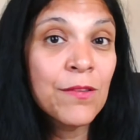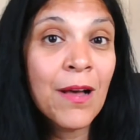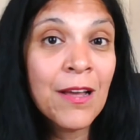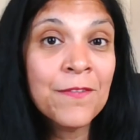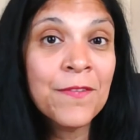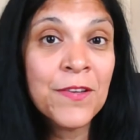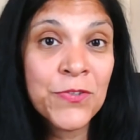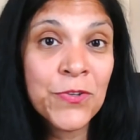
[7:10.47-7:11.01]
a
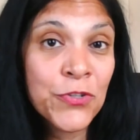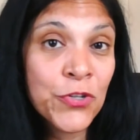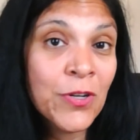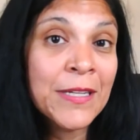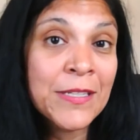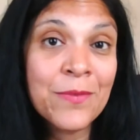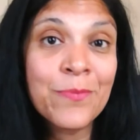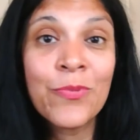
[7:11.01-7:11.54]
lot of us are
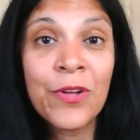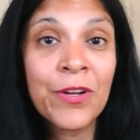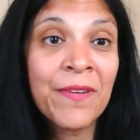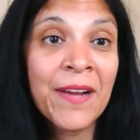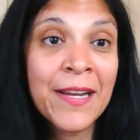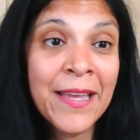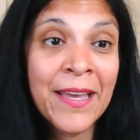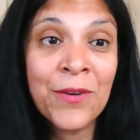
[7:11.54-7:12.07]
trying to employ
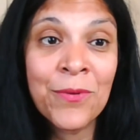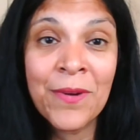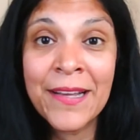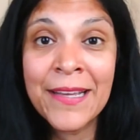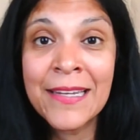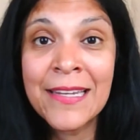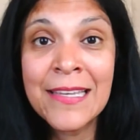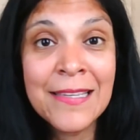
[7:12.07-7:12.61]
right now,
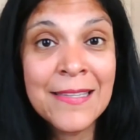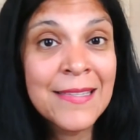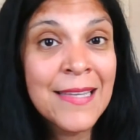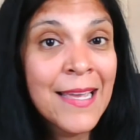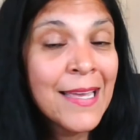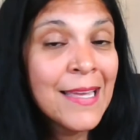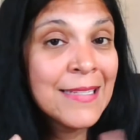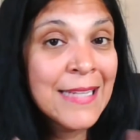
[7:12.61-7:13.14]
right? Is
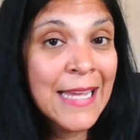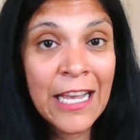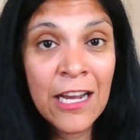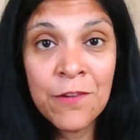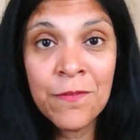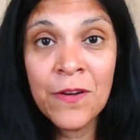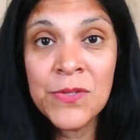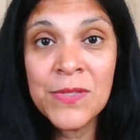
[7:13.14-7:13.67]
take
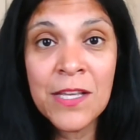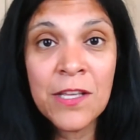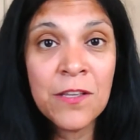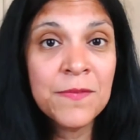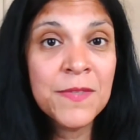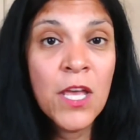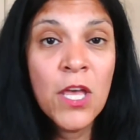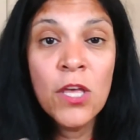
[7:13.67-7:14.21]
care of
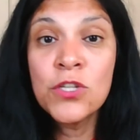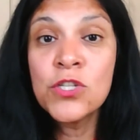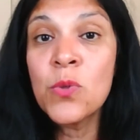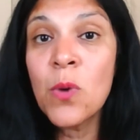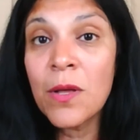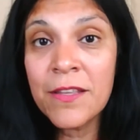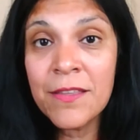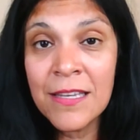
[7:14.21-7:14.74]
ourselves,
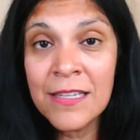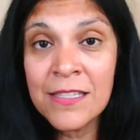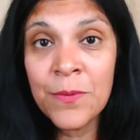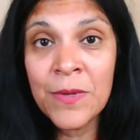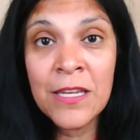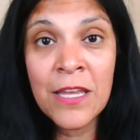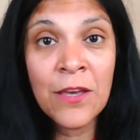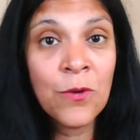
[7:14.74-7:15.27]
do all the things
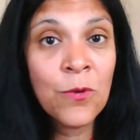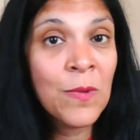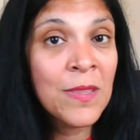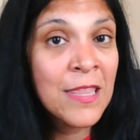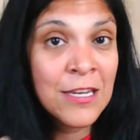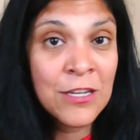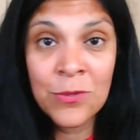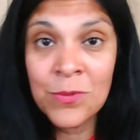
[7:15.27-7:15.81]
that we know
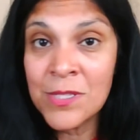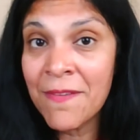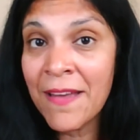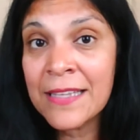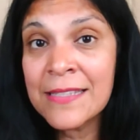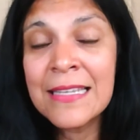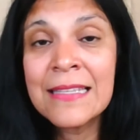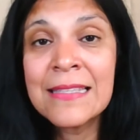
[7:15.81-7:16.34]
when the new
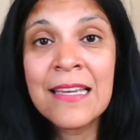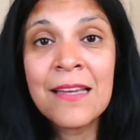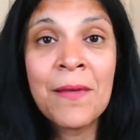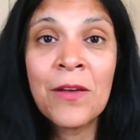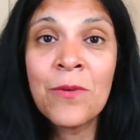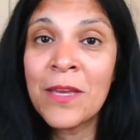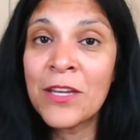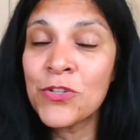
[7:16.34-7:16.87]
vaccines come
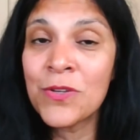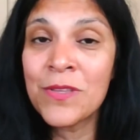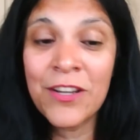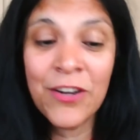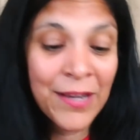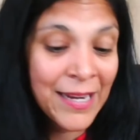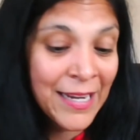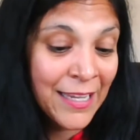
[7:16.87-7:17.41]
out, make sure
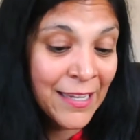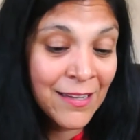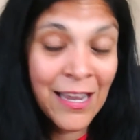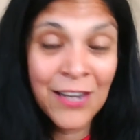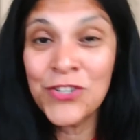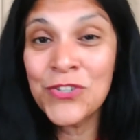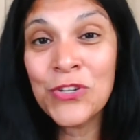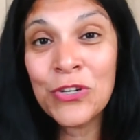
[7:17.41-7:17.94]
that you're getting
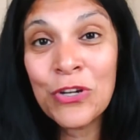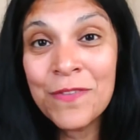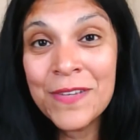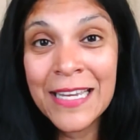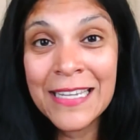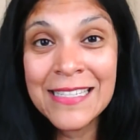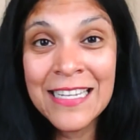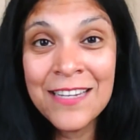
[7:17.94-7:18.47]
not just your
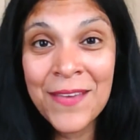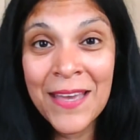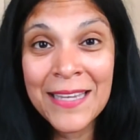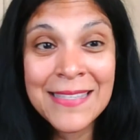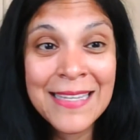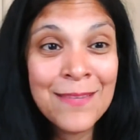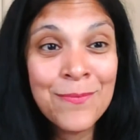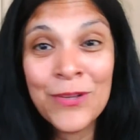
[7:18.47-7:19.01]
COVID 19
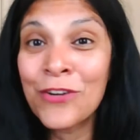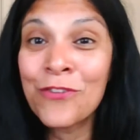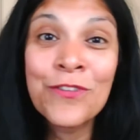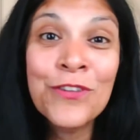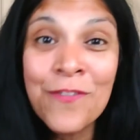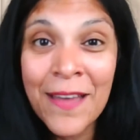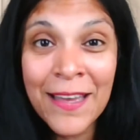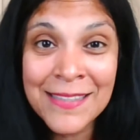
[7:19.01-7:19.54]
vaccine, but your
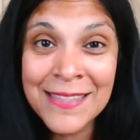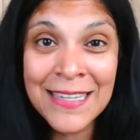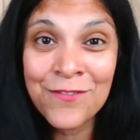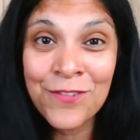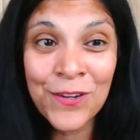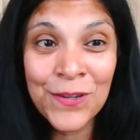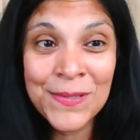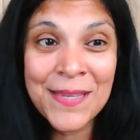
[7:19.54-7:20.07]
flu
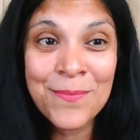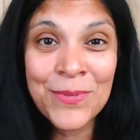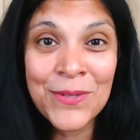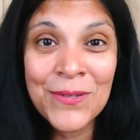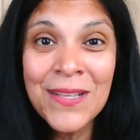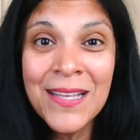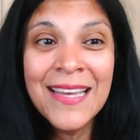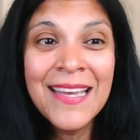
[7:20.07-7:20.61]
vaccine, for
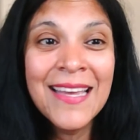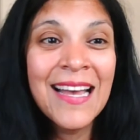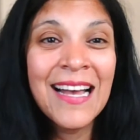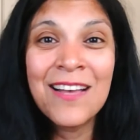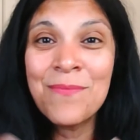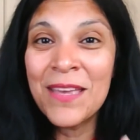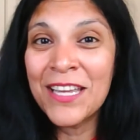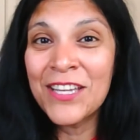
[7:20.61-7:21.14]
example,
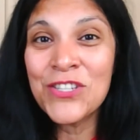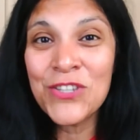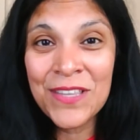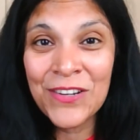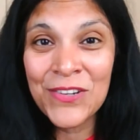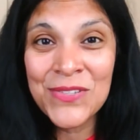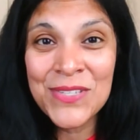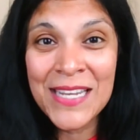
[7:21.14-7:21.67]
um, making sure
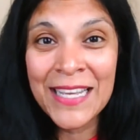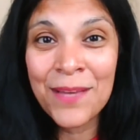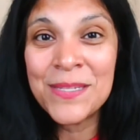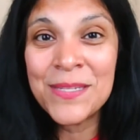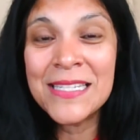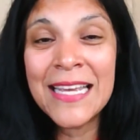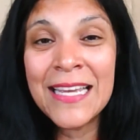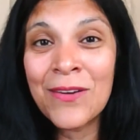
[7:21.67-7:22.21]
that you're staying up
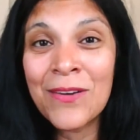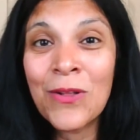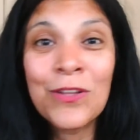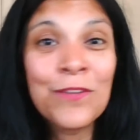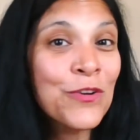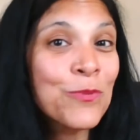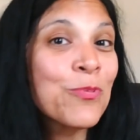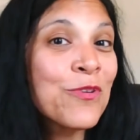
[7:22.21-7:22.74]
to date on all
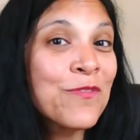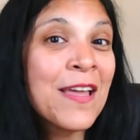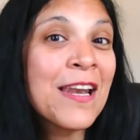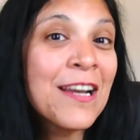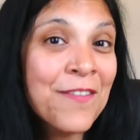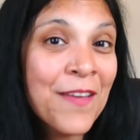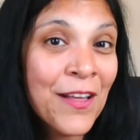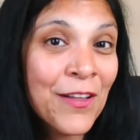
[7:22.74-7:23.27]
of your
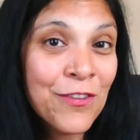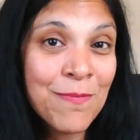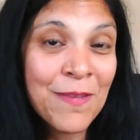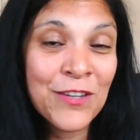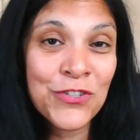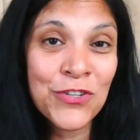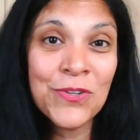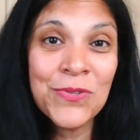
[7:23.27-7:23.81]
preventative health
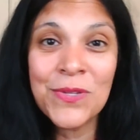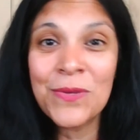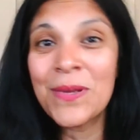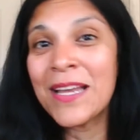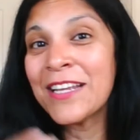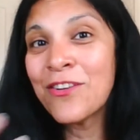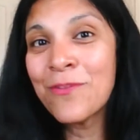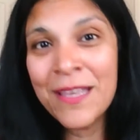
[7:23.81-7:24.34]
measures. So,
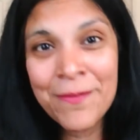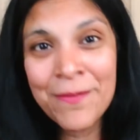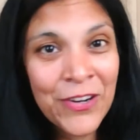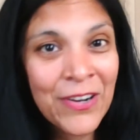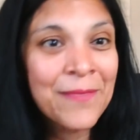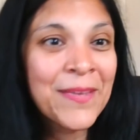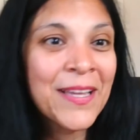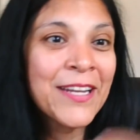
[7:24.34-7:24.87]
getting your
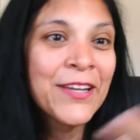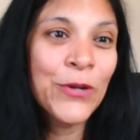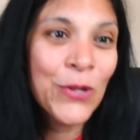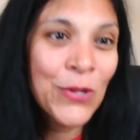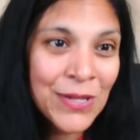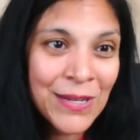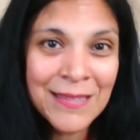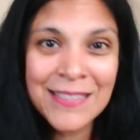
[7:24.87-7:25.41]
mammogram, getting your
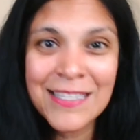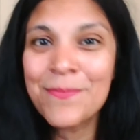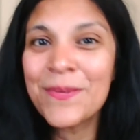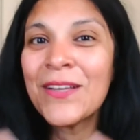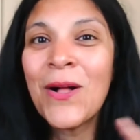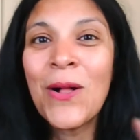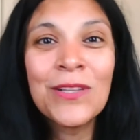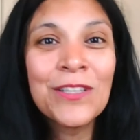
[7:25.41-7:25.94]

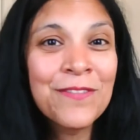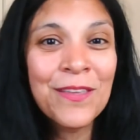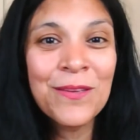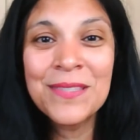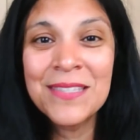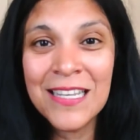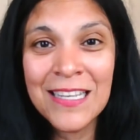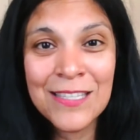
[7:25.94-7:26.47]
colonoscopy, all of
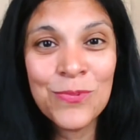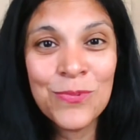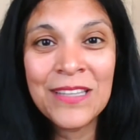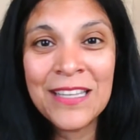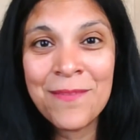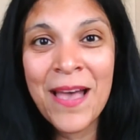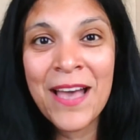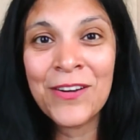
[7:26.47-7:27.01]
those things
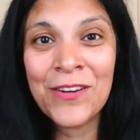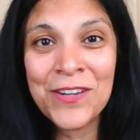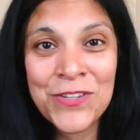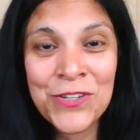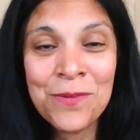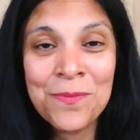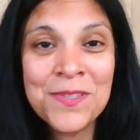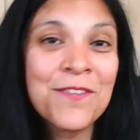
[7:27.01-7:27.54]
really matter in
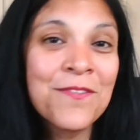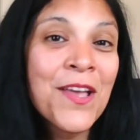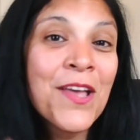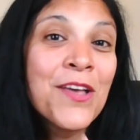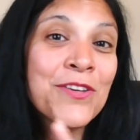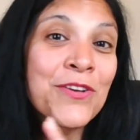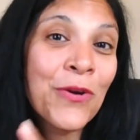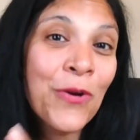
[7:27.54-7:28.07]
terms of
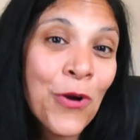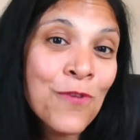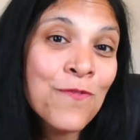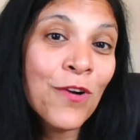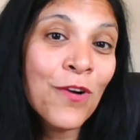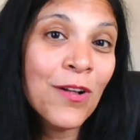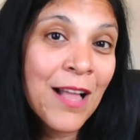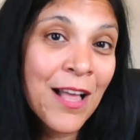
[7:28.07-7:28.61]
your
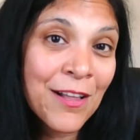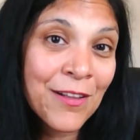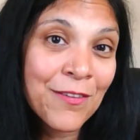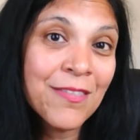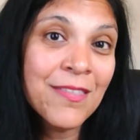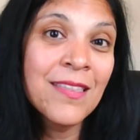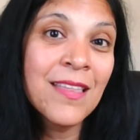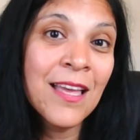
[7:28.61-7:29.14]
overall
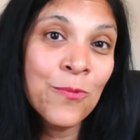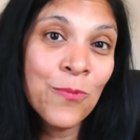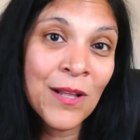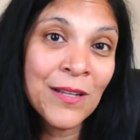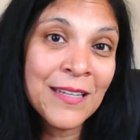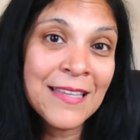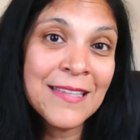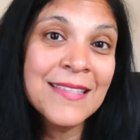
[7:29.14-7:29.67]
health and
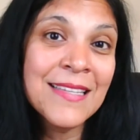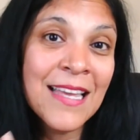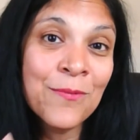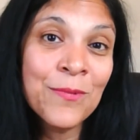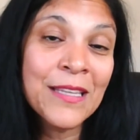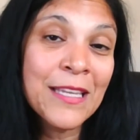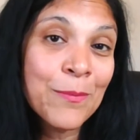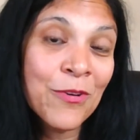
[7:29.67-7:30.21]
wellness
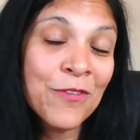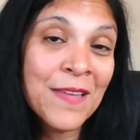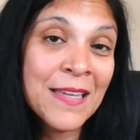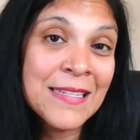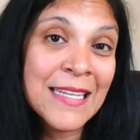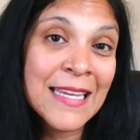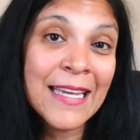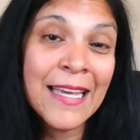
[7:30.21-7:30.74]
and really
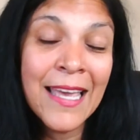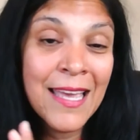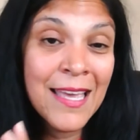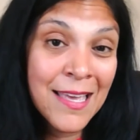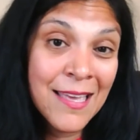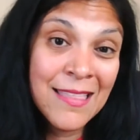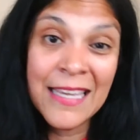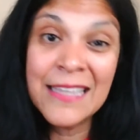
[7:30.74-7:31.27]
preventing
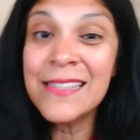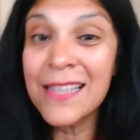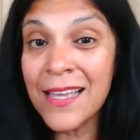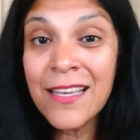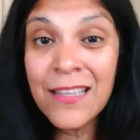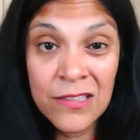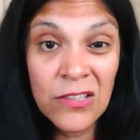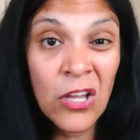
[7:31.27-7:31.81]
things
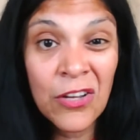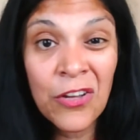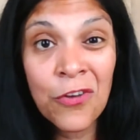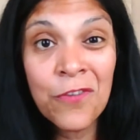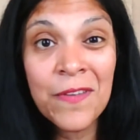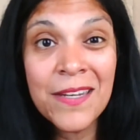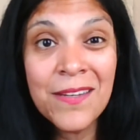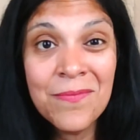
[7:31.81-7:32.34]
like long
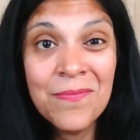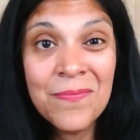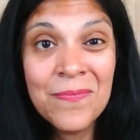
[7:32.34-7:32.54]
COVID.